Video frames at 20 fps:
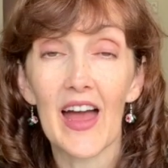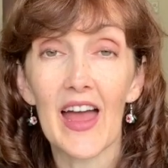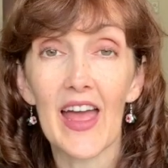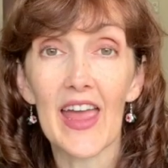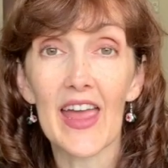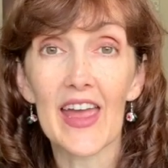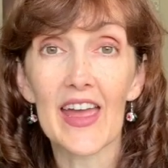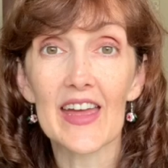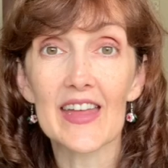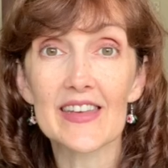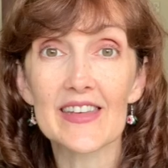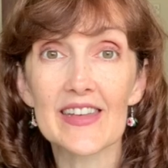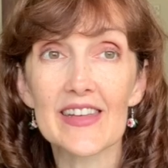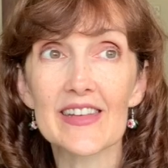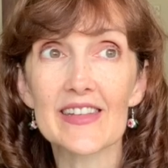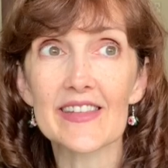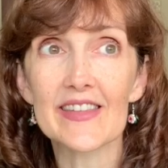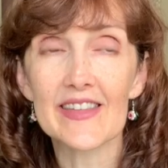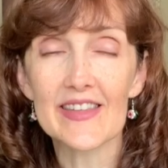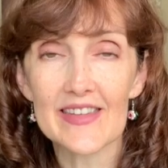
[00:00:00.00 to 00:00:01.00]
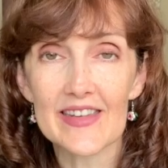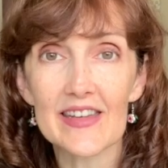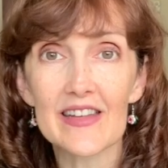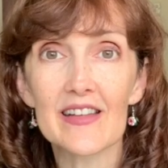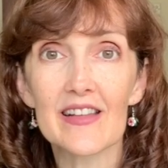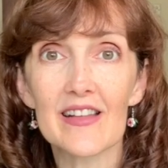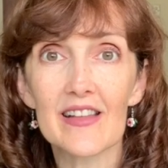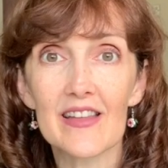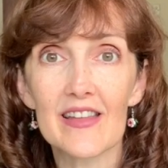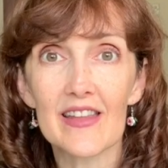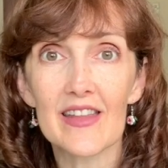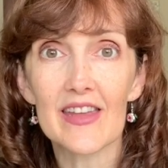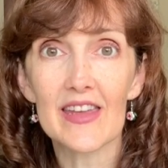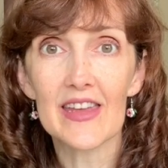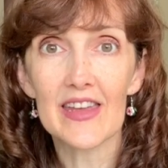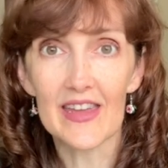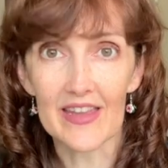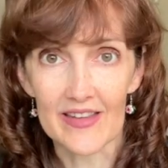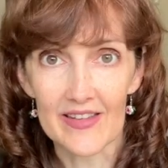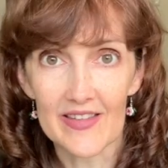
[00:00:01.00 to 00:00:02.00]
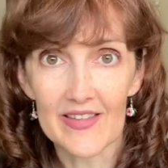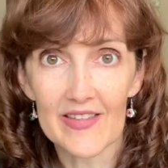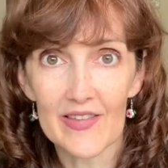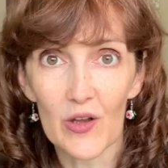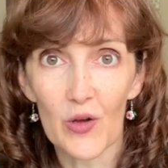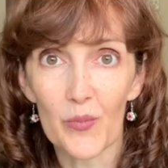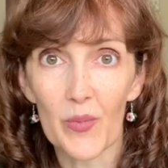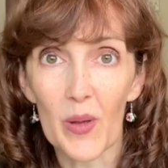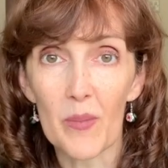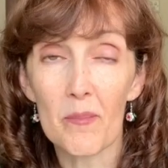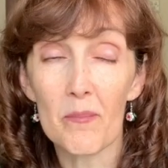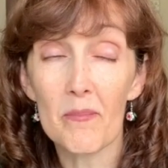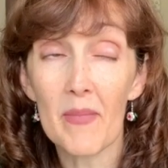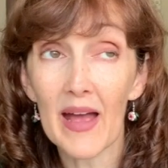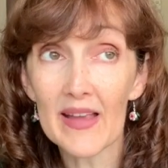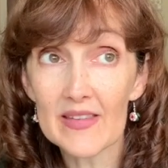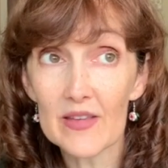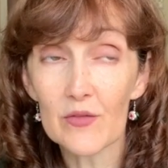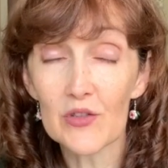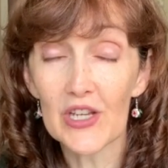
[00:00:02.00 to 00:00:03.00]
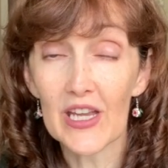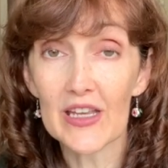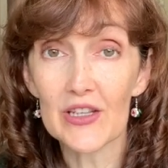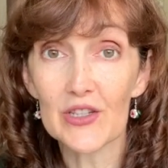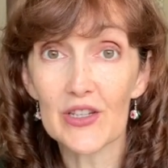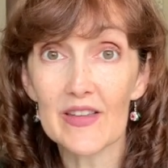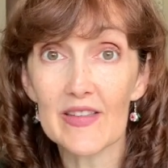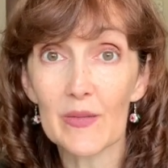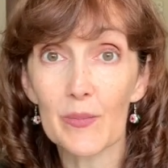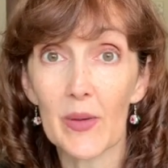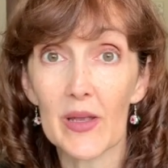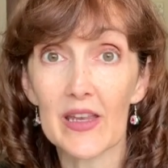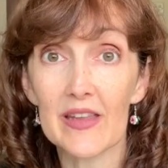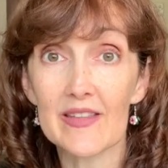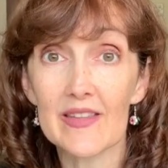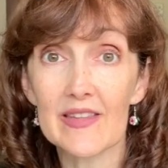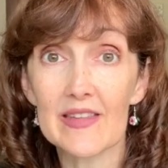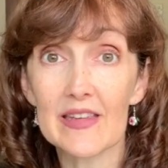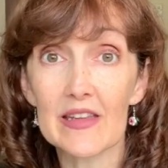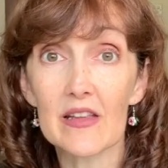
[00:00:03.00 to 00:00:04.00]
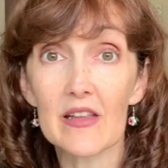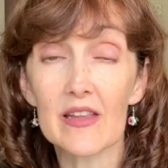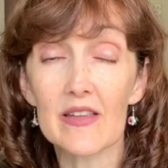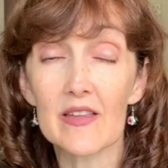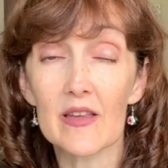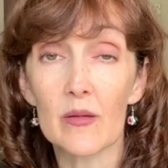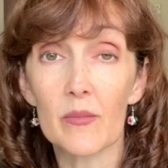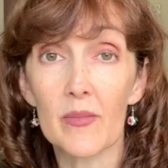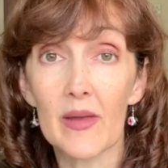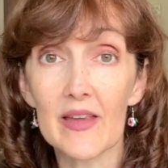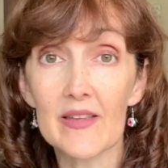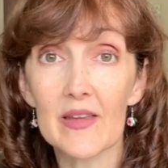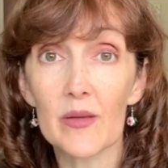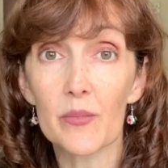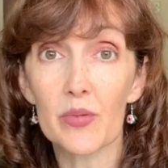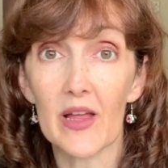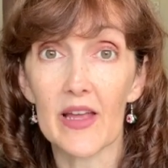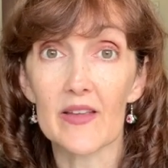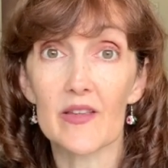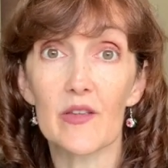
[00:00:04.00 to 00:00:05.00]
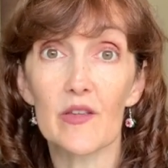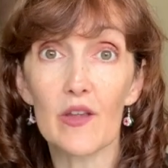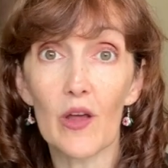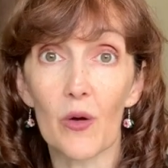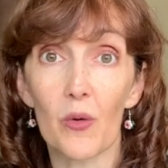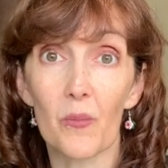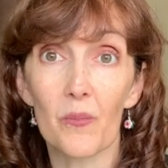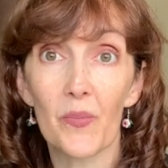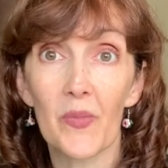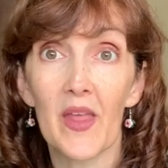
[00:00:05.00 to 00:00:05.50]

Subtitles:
And it still is. There have been massive changes, but it still is an amazing place. So